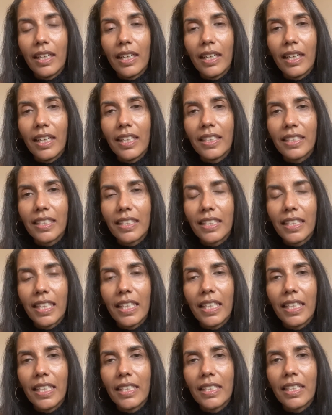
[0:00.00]
as I
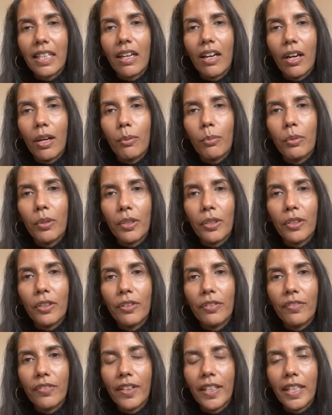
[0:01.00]
said, I will
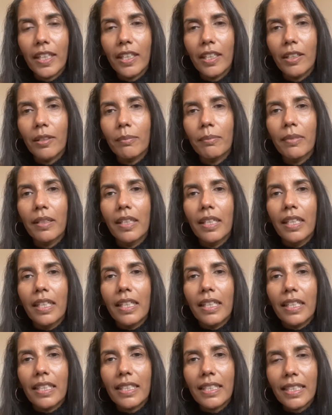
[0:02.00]
film
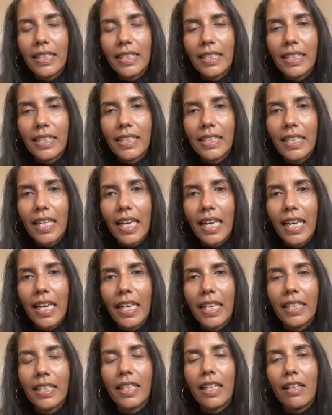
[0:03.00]
the sit to
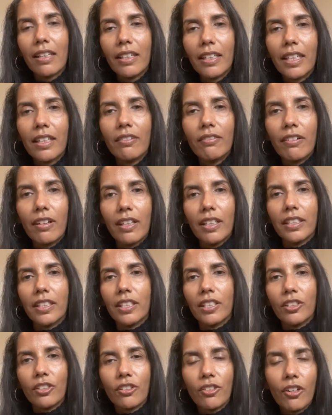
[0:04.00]
stand like a
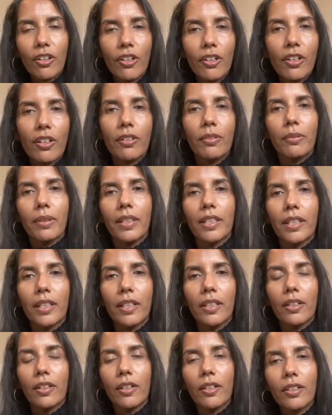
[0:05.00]
rising trot when
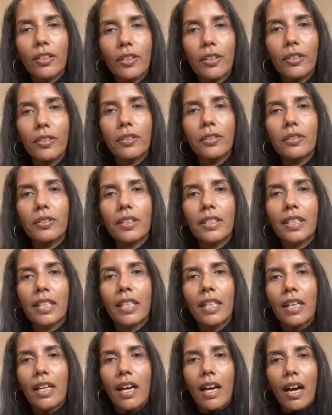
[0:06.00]
you're on a horse.
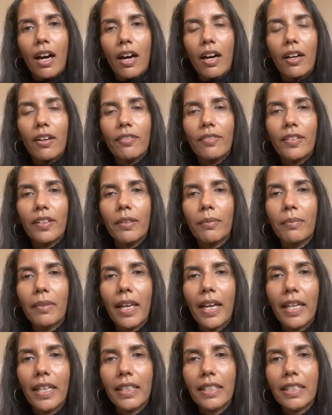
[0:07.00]
I'll film
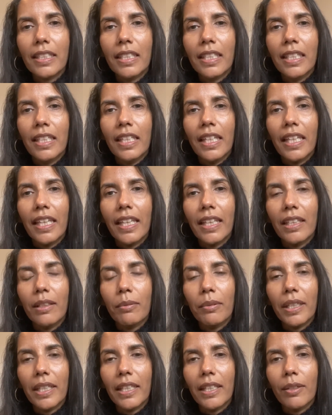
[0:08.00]
that in the
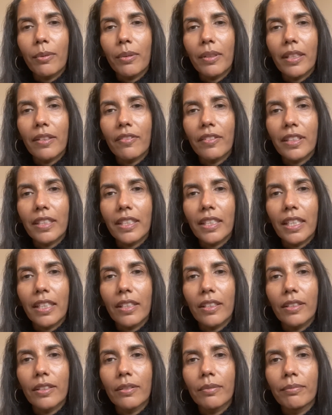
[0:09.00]
week with the
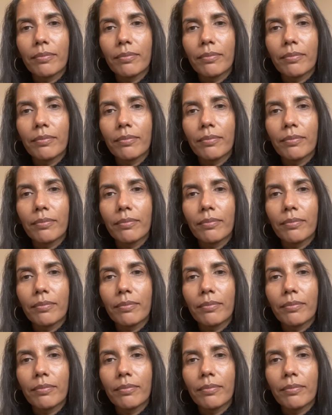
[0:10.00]
physio.